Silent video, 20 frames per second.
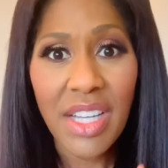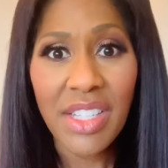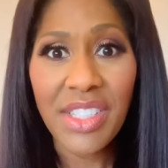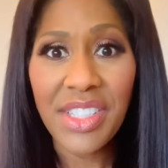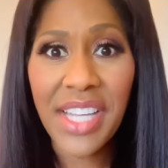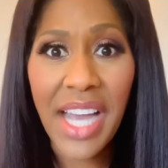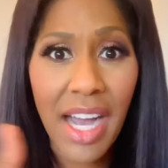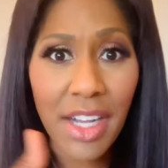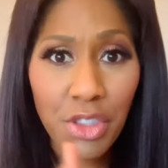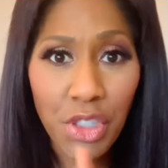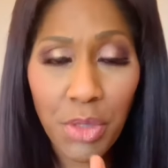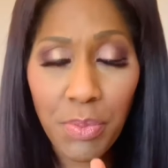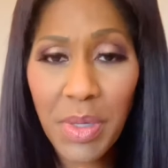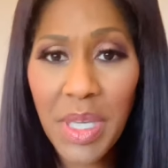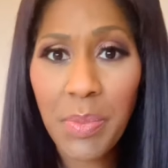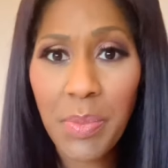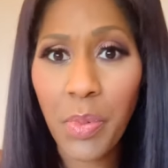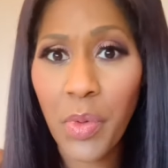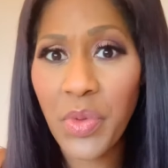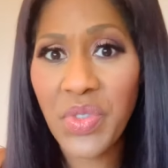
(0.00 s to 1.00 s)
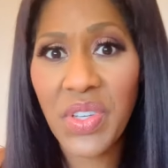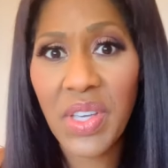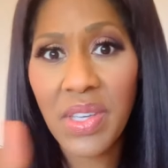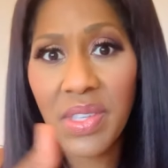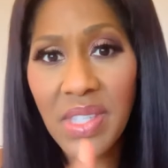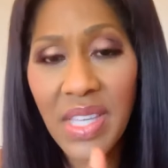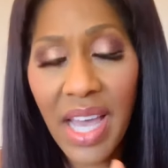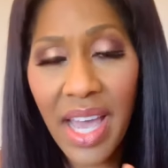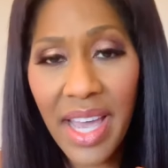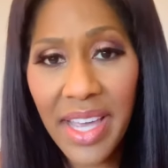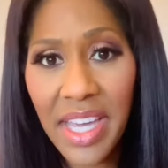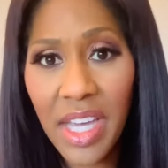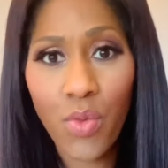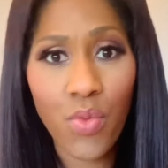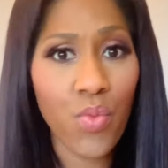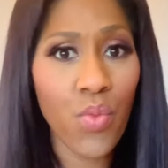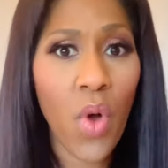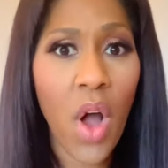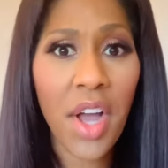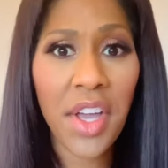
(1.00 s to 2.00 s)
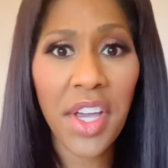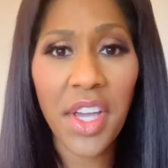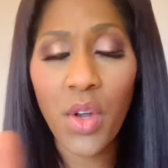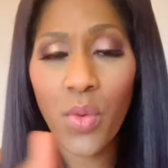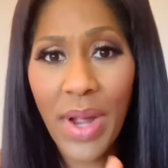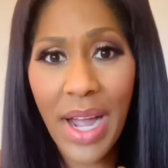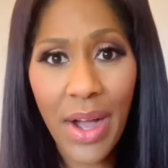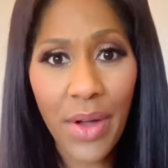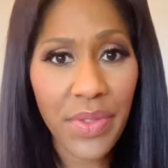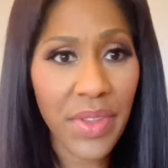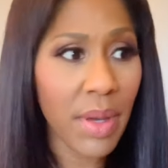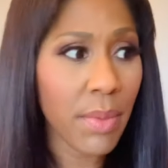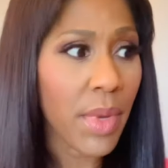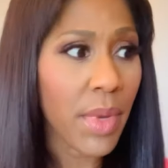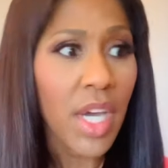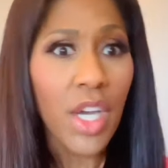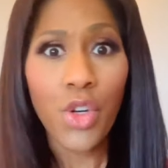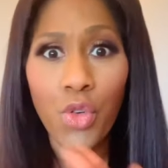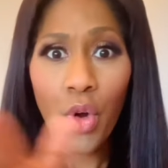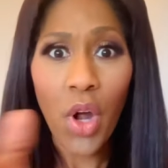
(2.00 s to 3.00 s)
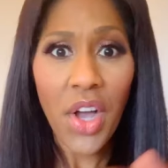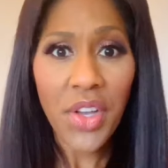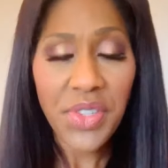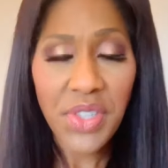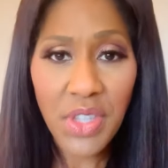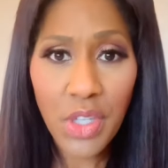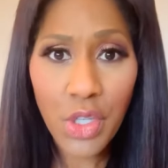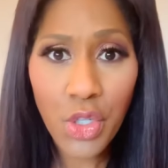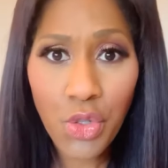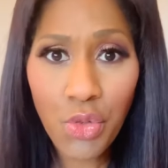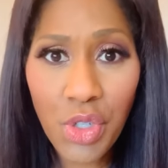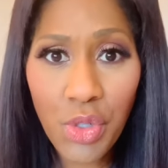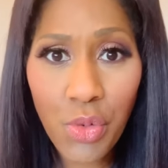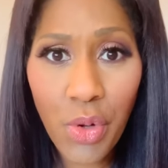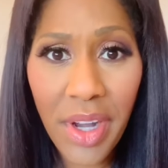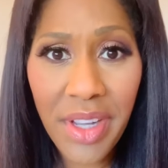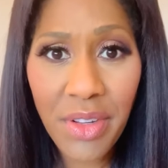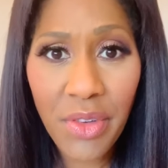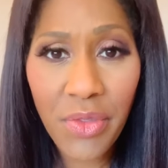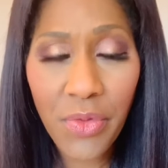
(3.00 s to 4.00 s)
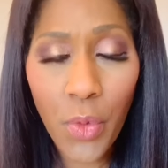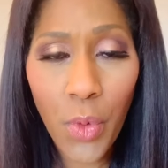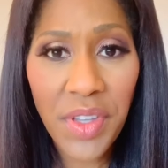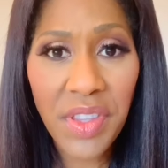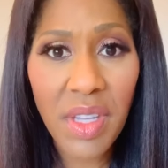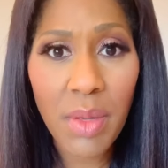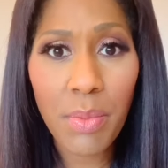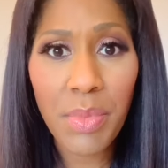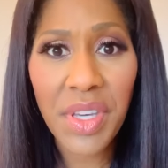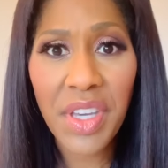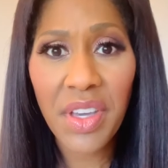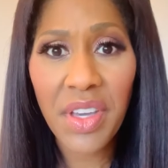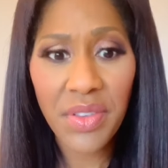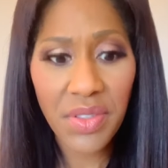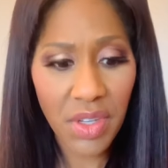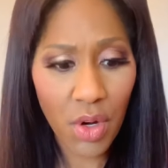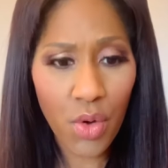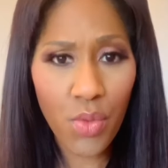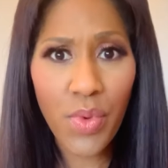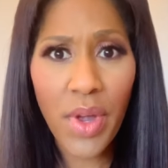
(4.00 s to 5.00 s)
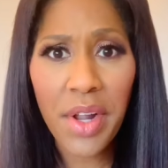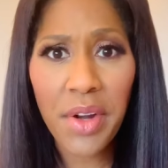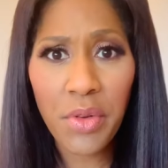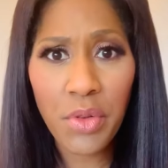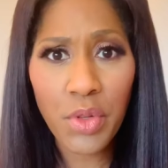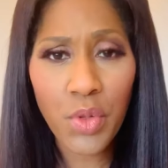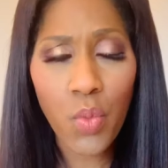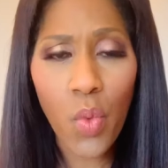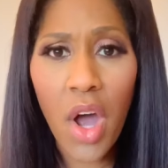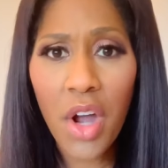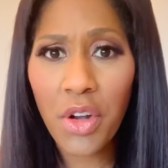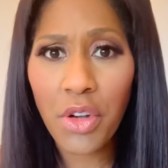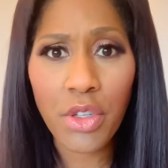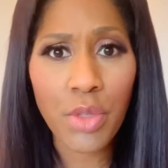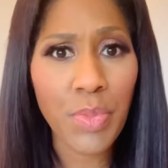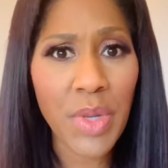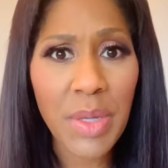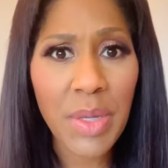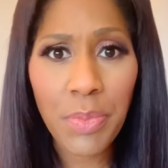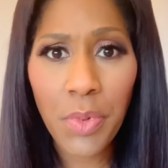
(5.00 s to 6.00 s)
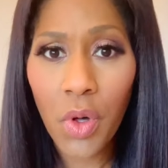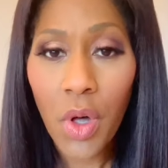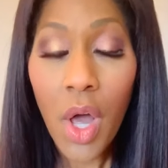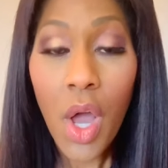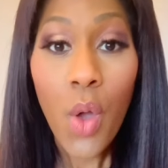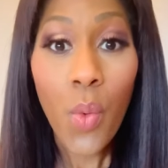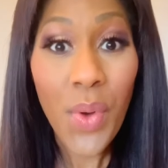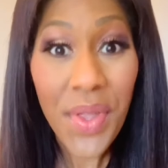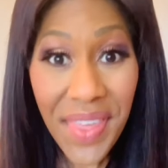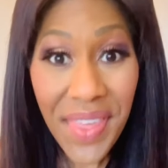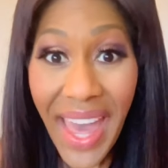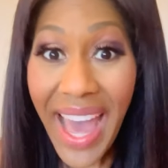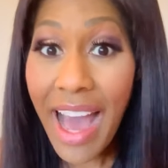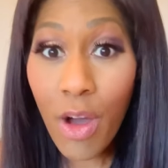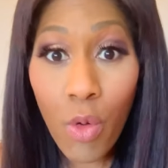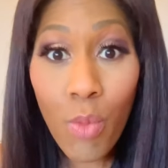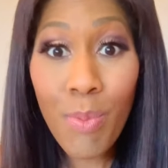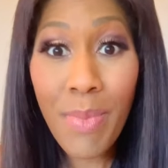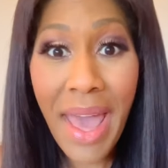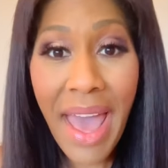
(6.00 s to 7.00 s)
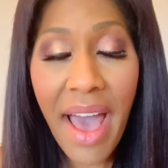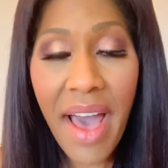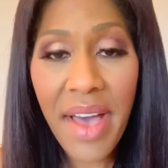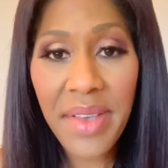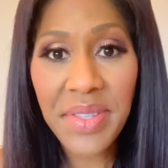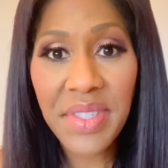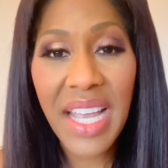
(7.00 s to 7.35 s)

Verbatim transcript: dodging people, zigzagging, walking around them, crossing the street, trying to avoid them because there are runners, walkers, people without masks.